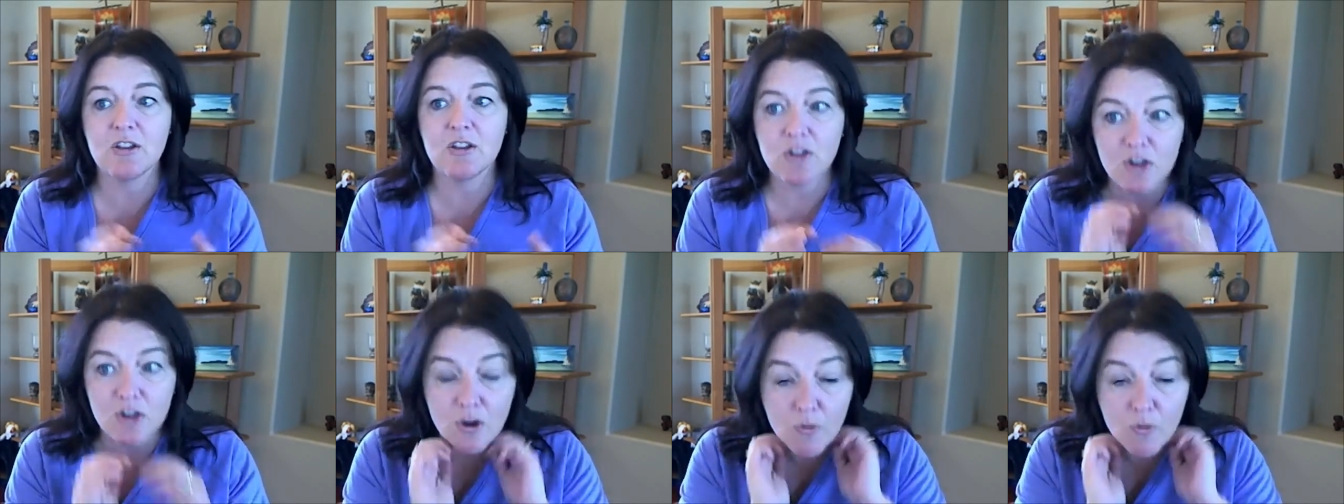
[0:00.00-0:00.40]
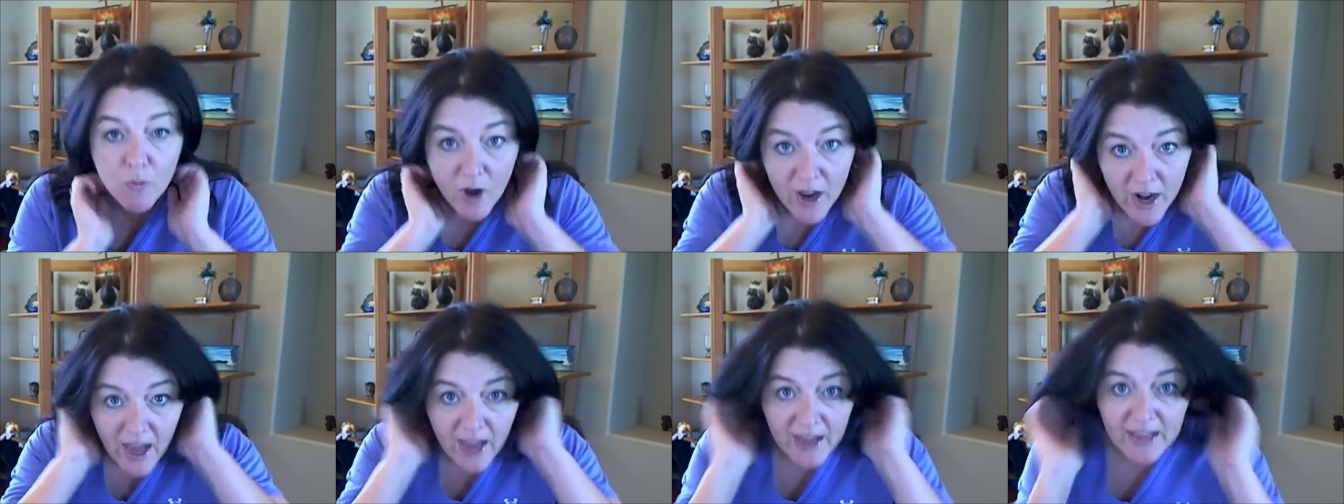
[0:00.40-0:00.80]
you know,
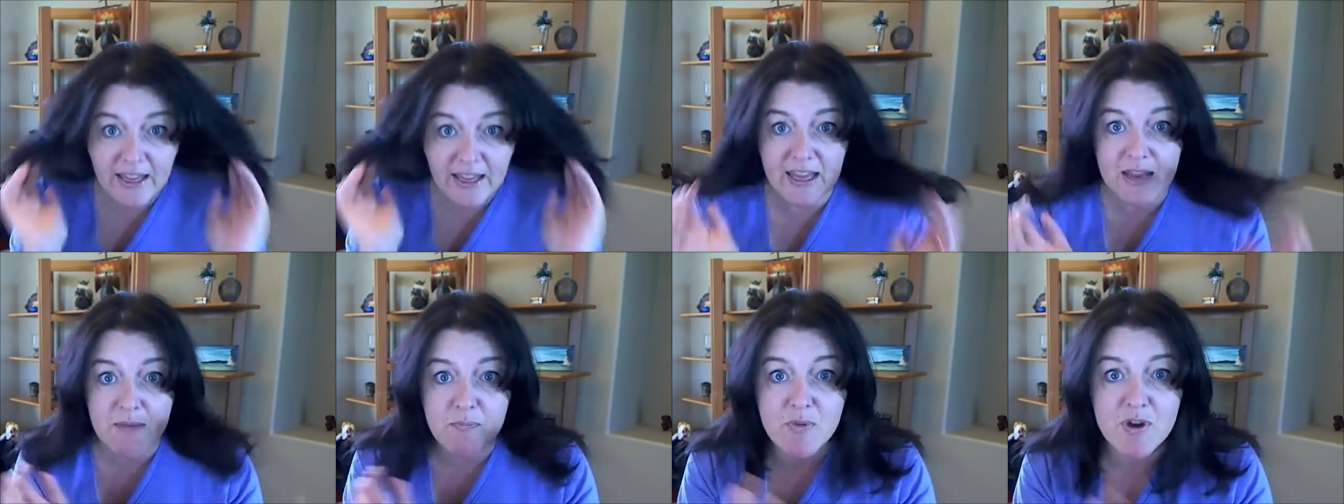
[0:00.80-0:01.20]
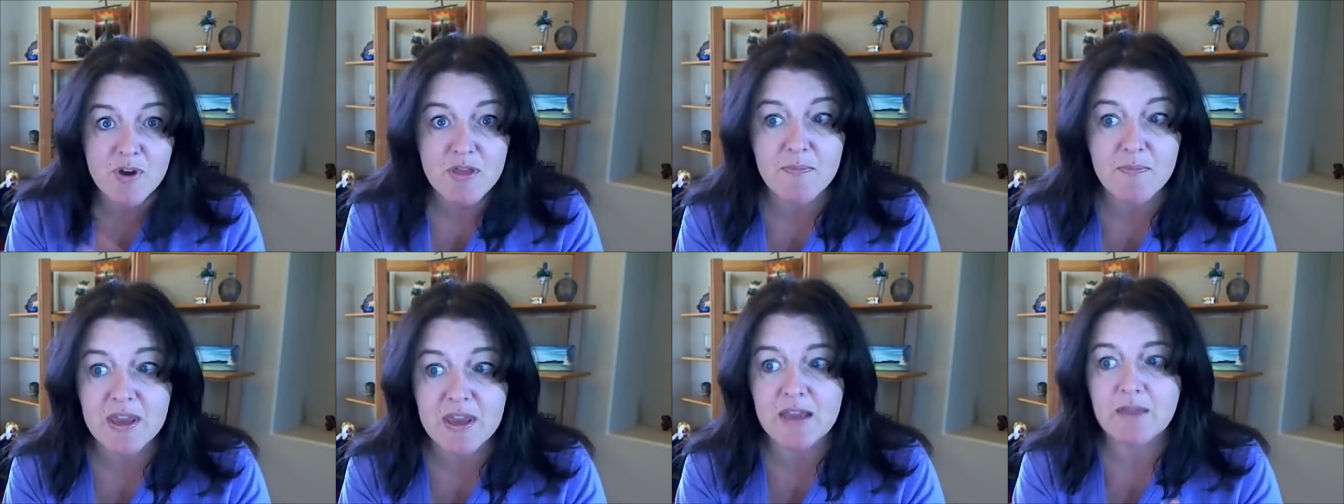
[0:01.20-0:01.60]
what I keep
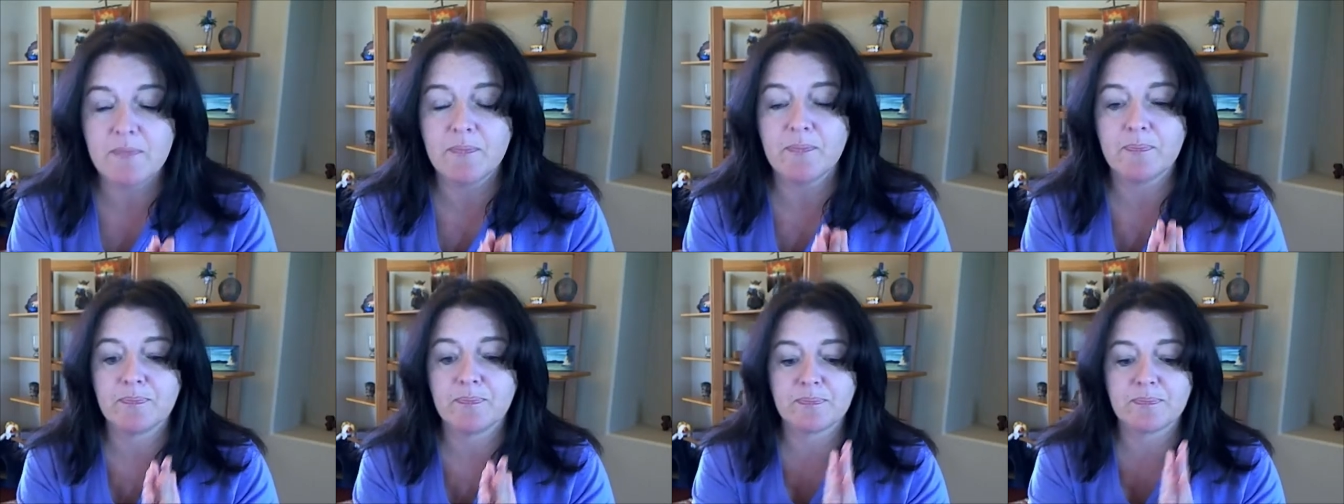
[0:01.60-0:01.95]
with me